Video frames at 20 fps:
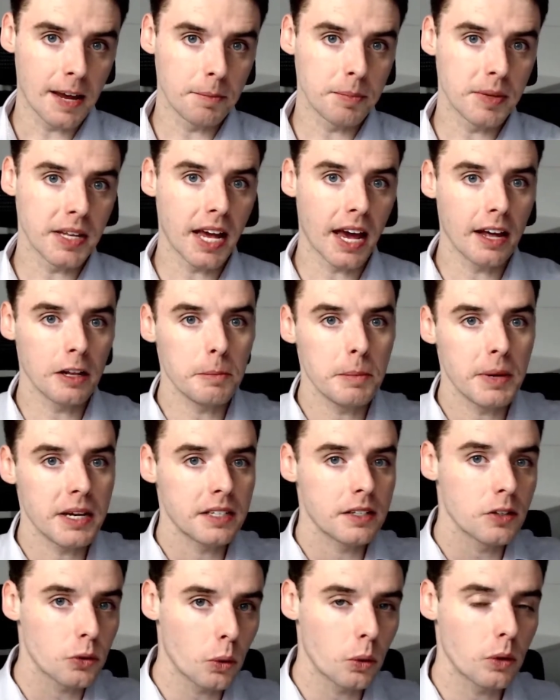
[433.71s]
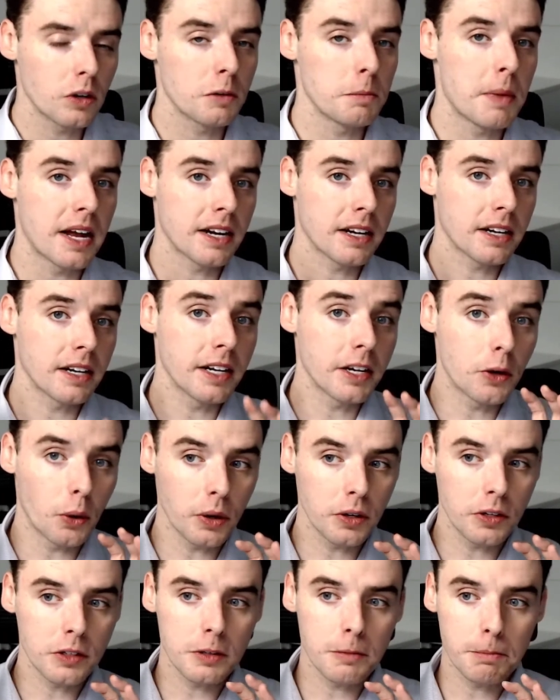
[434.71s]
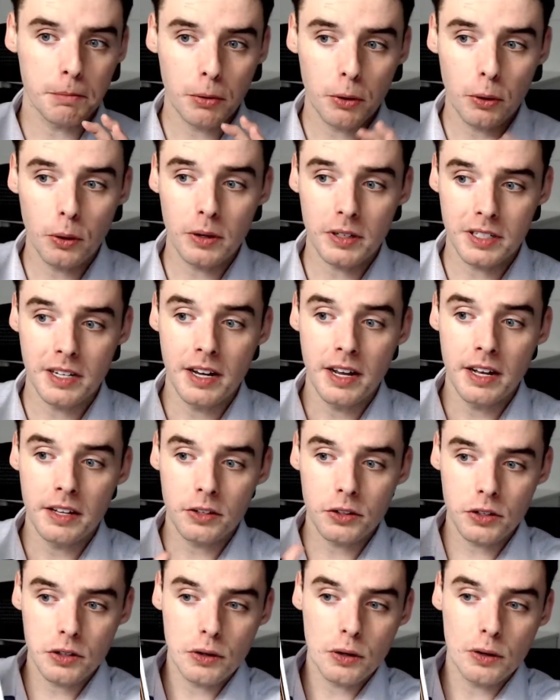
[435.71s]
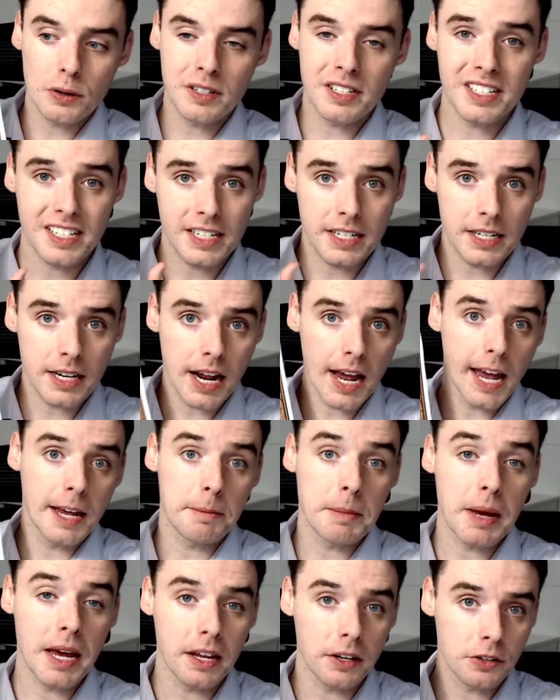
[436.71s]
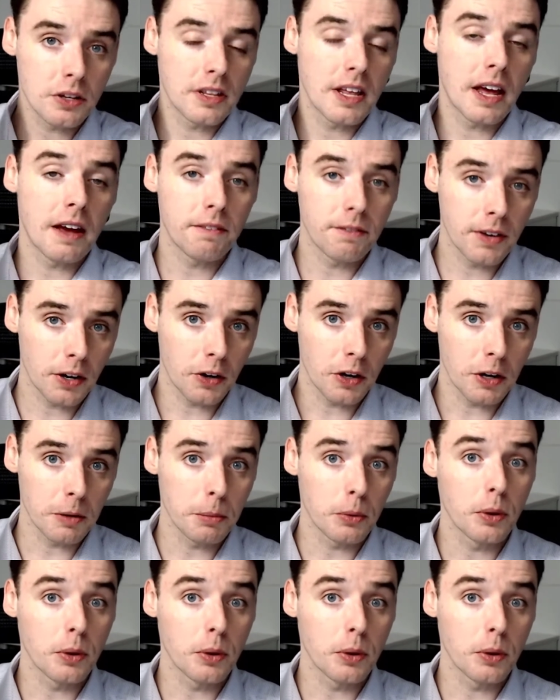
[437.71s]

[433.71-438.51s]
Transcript: The LMS is automatically going to put the student's name into that variable,